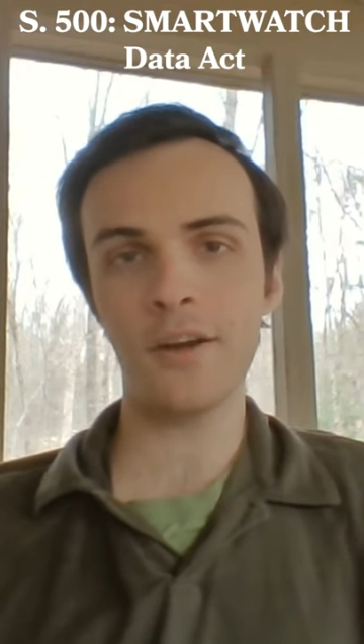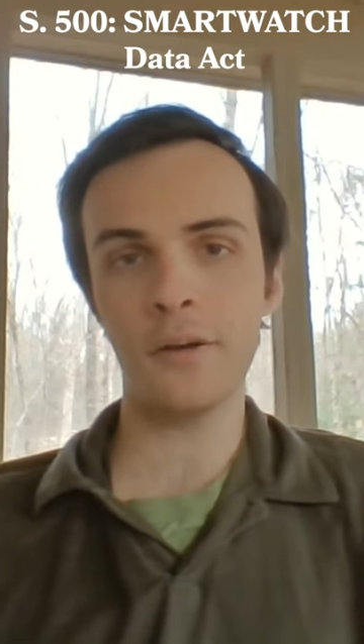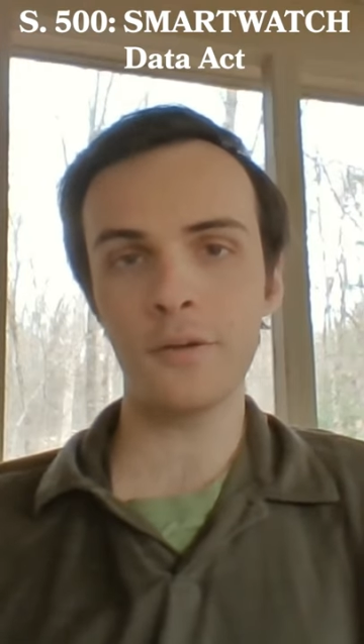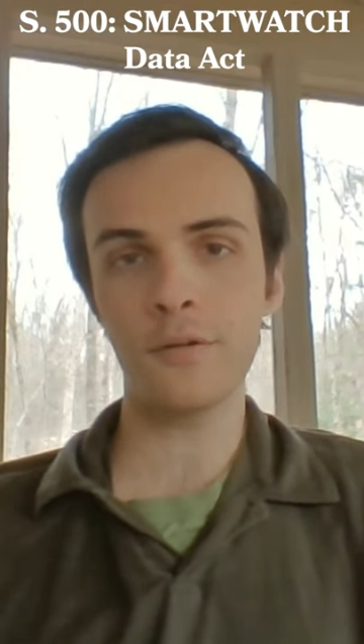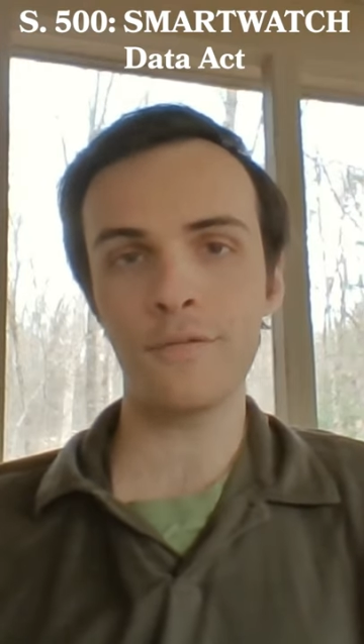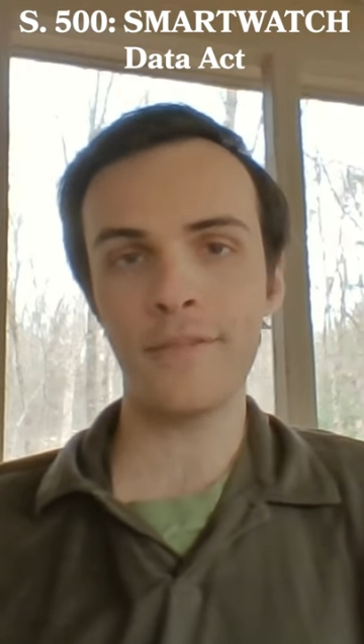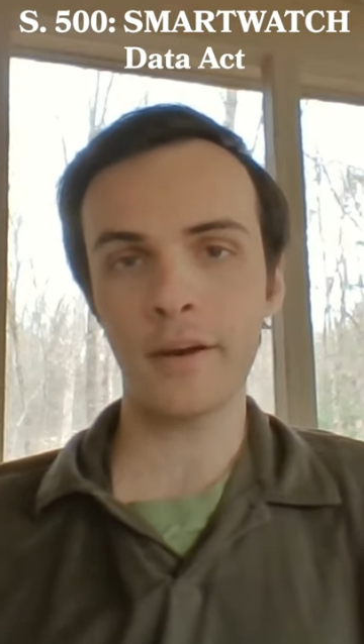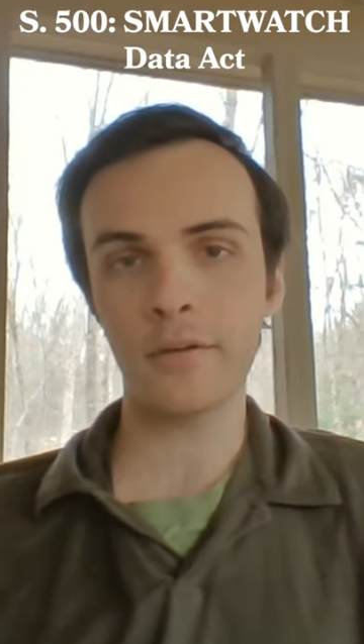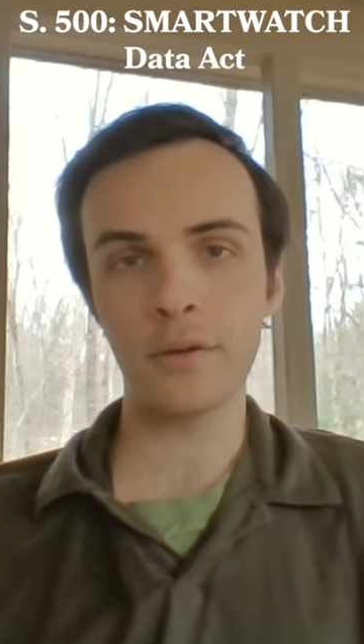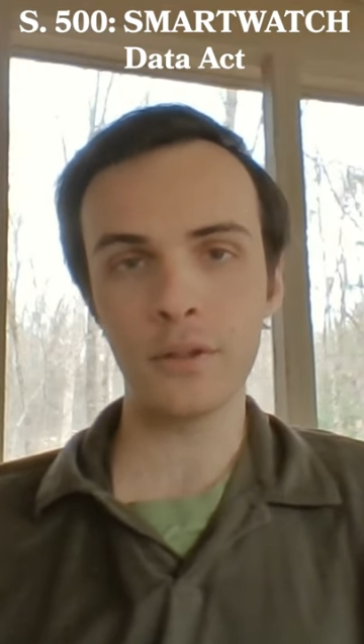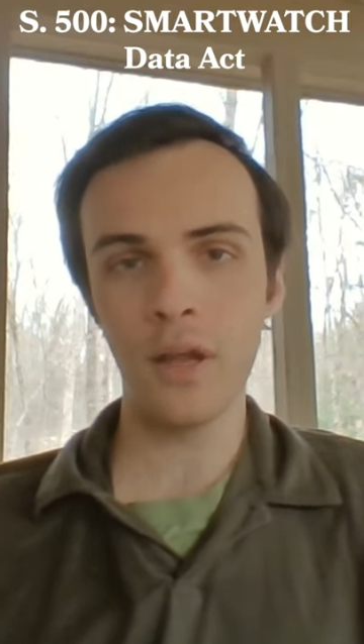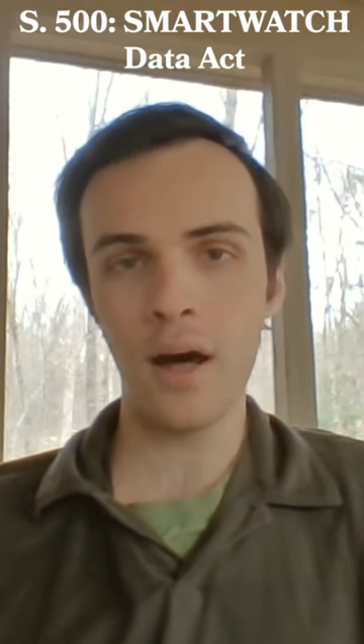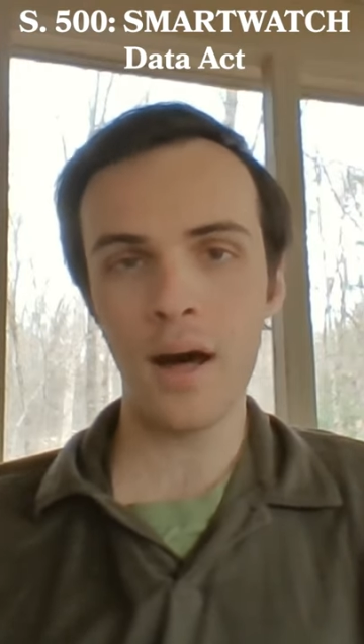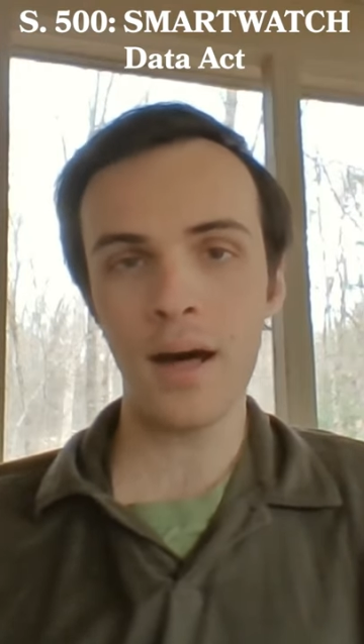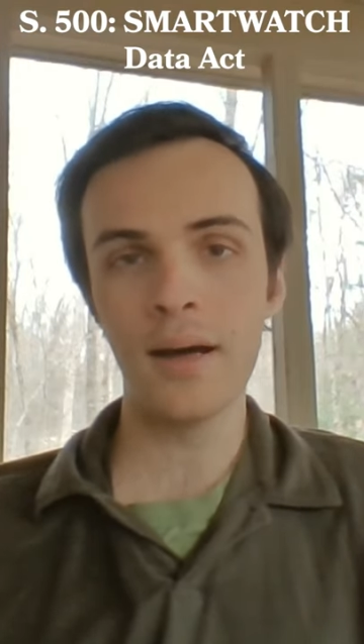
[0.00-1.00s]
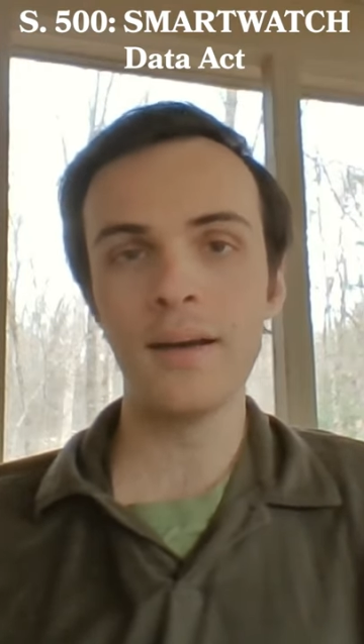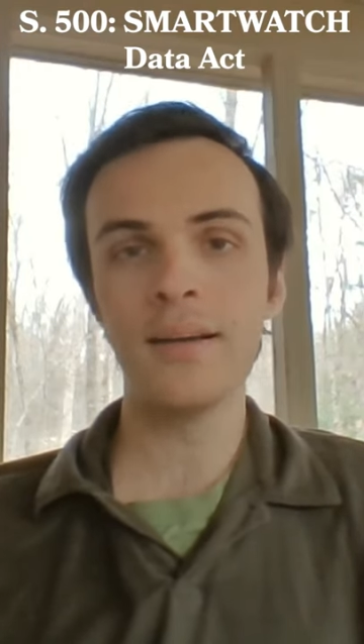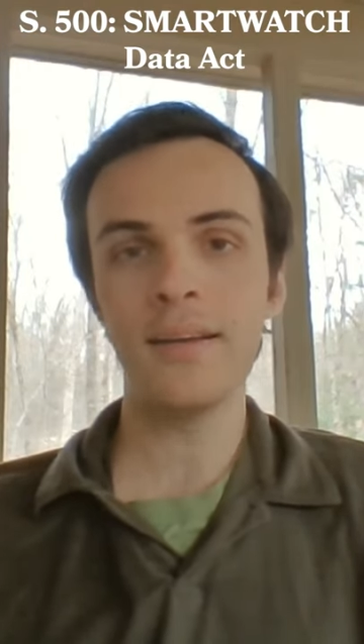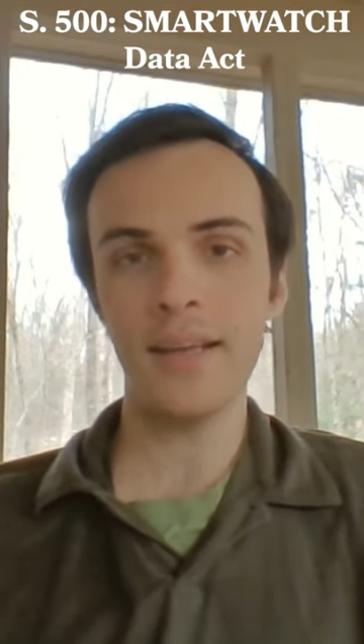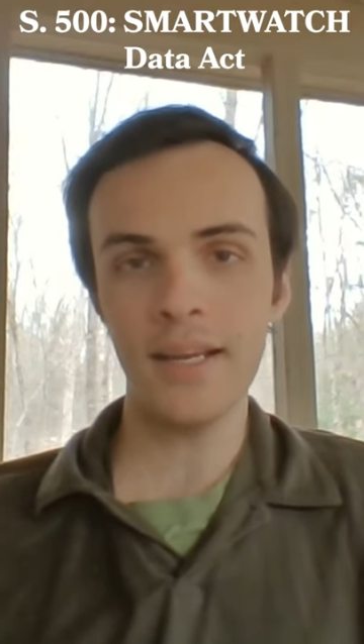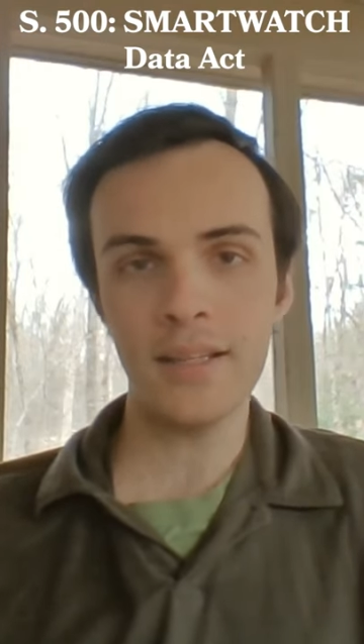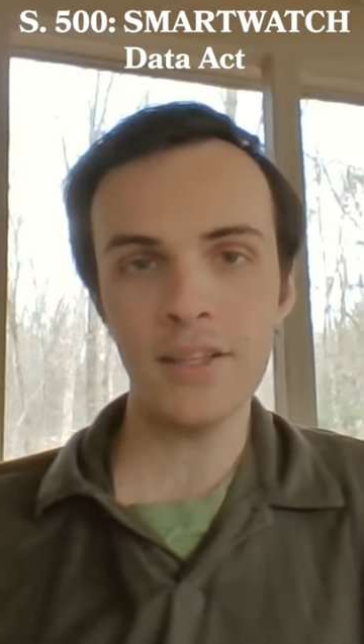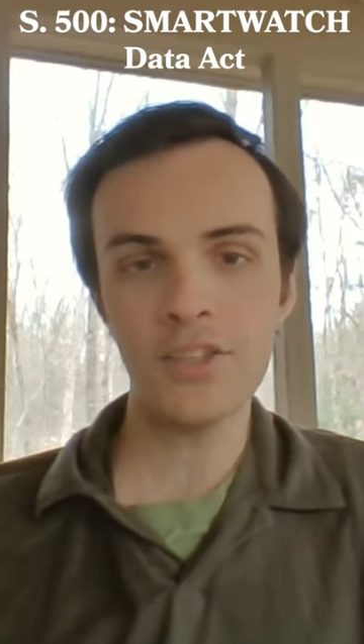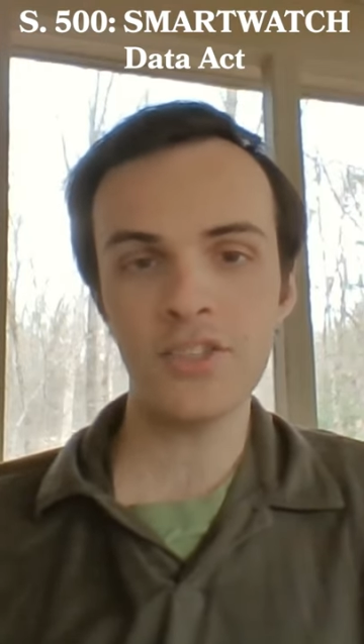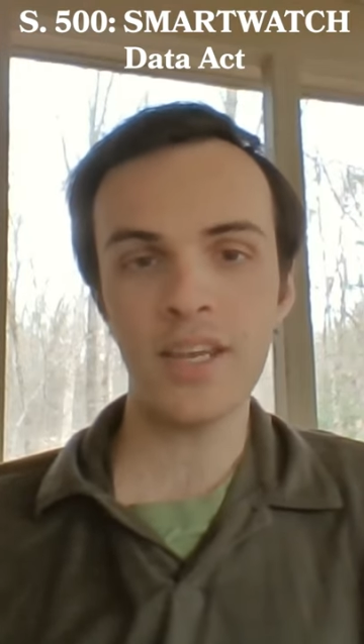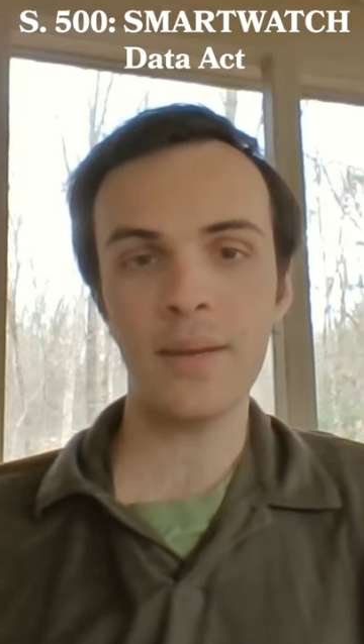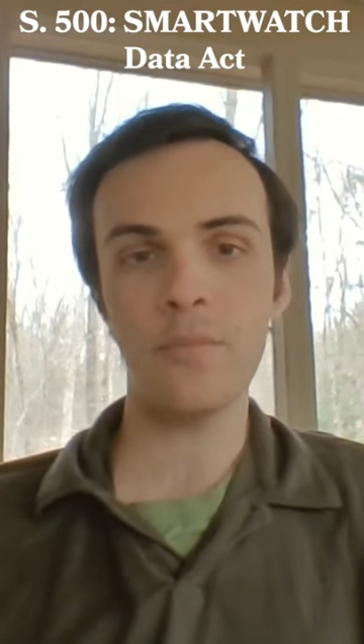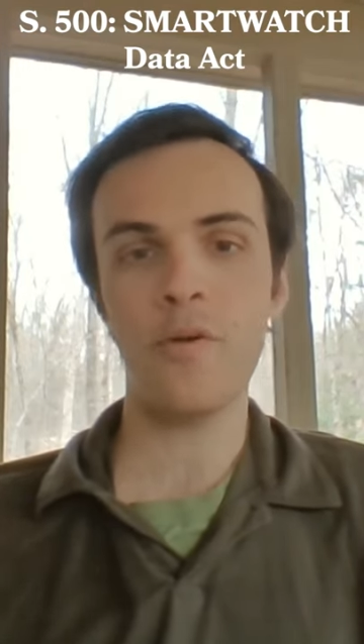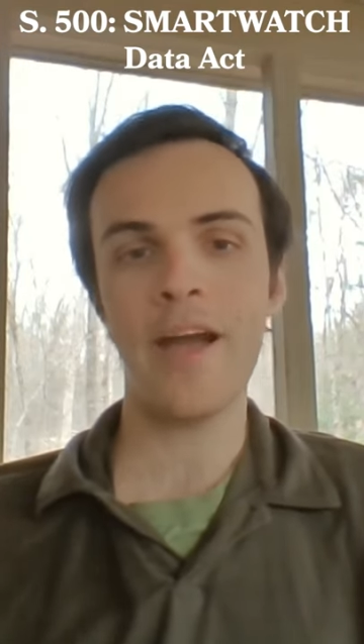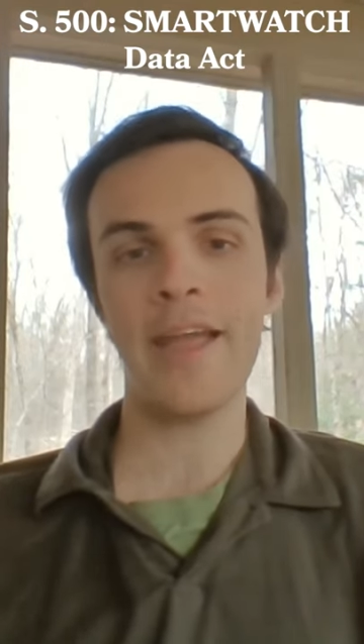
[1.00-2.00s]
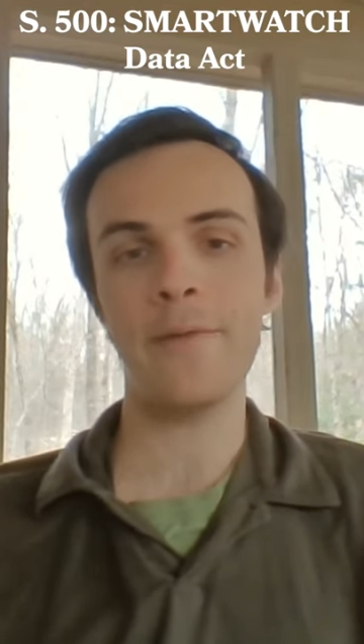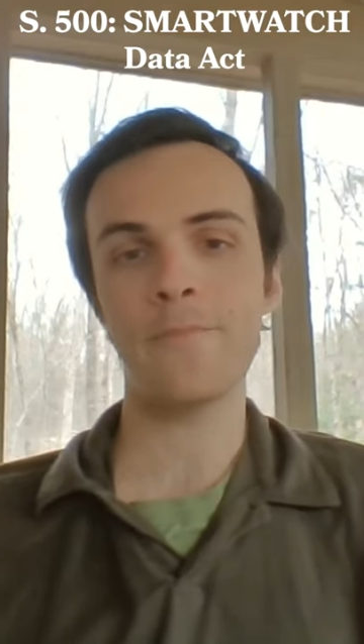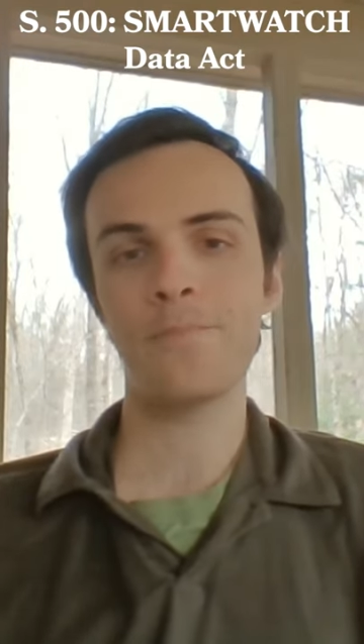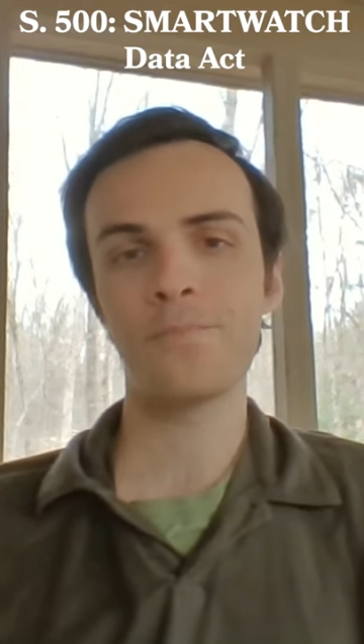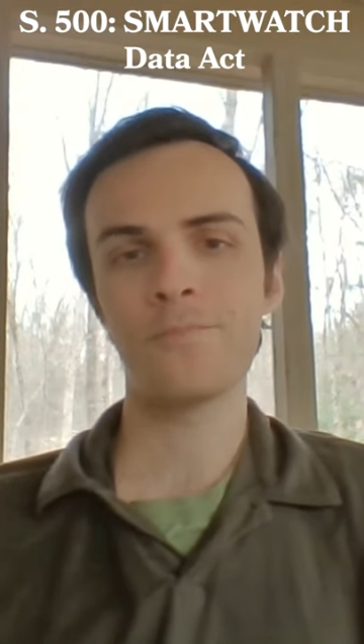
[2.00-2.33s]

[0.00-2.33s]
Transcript: under federal law in the same way.